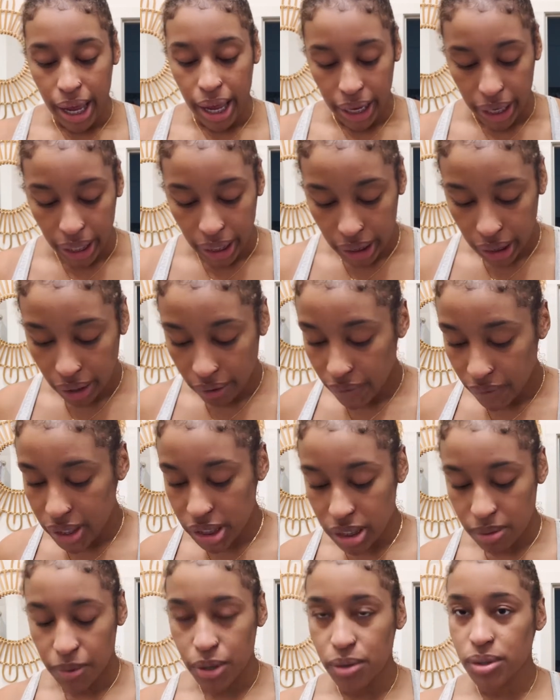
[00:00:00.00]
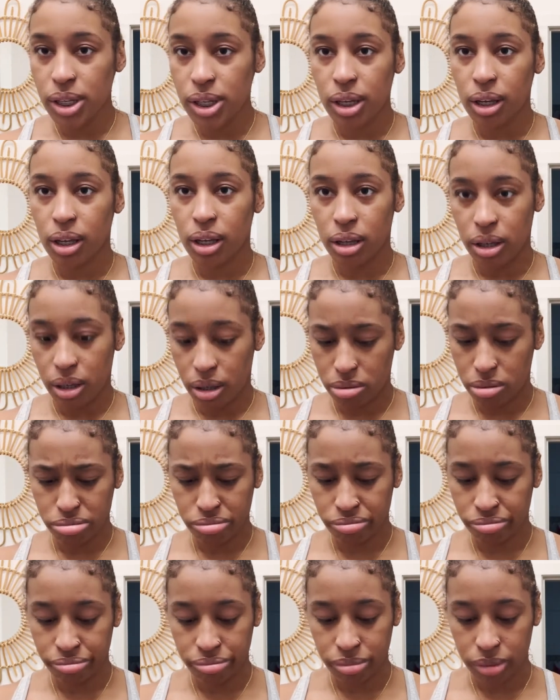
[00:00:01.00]
Any of his music,
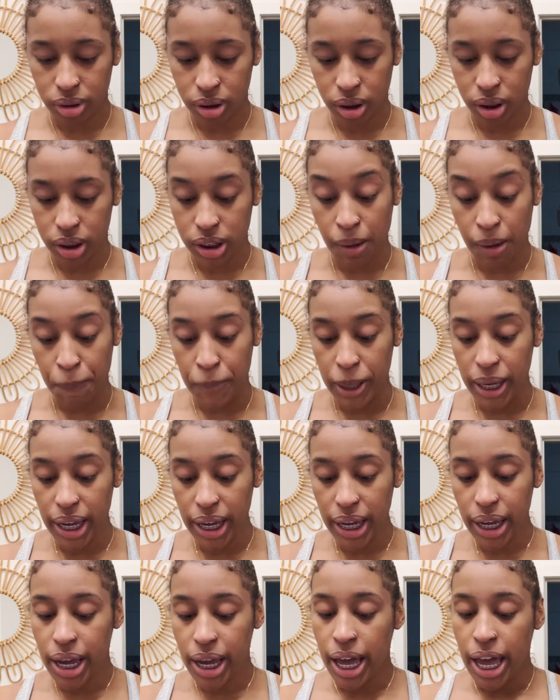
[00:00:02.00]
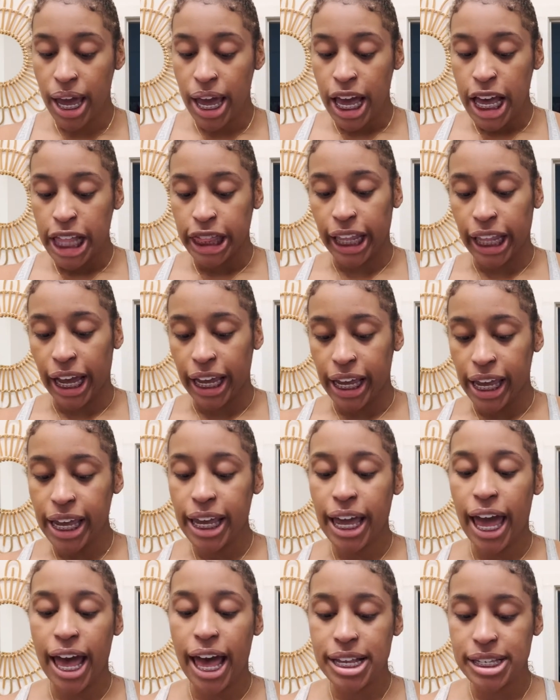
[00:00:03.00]
to me, like, he
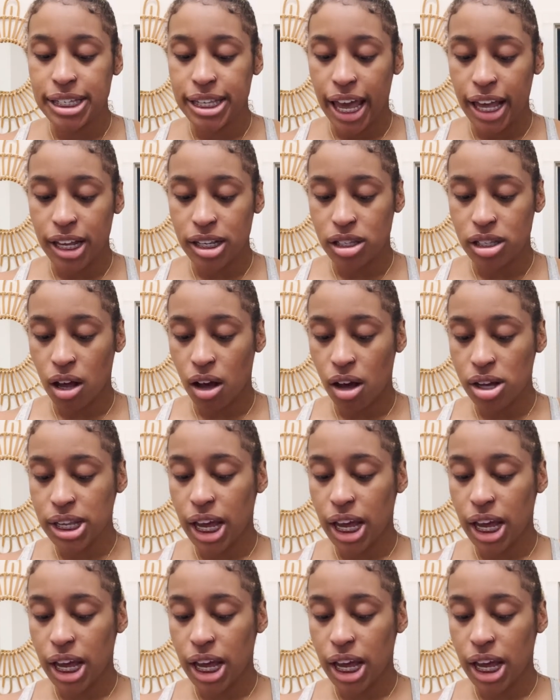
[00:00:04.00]
has sad songs.